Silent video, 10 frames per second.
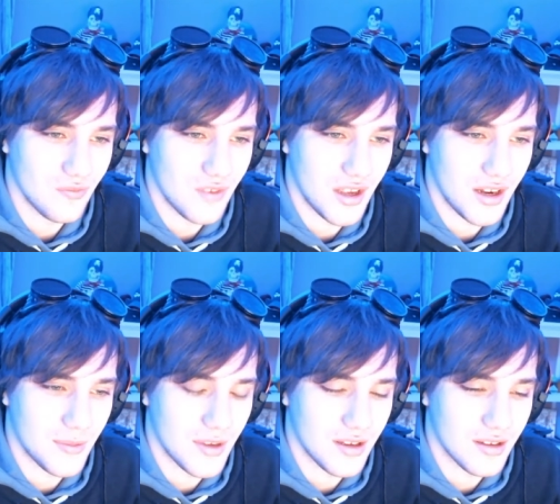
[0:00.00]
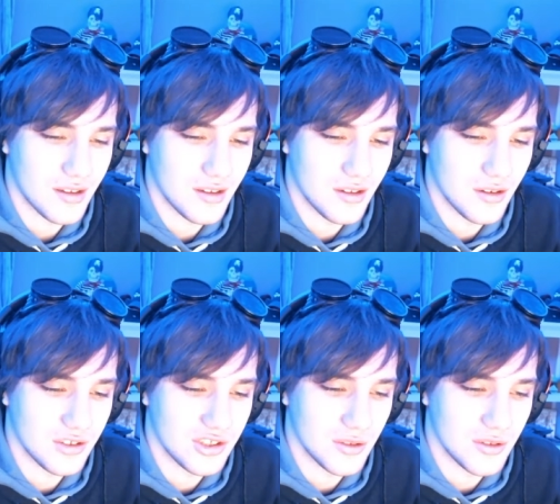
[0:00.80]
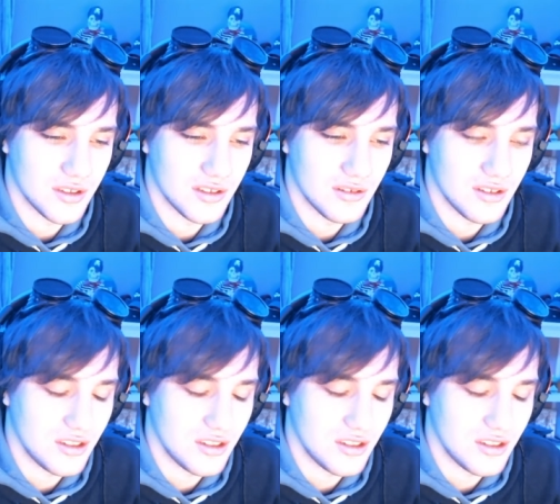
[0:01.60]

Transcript: and I'm not gonna show it. Well, you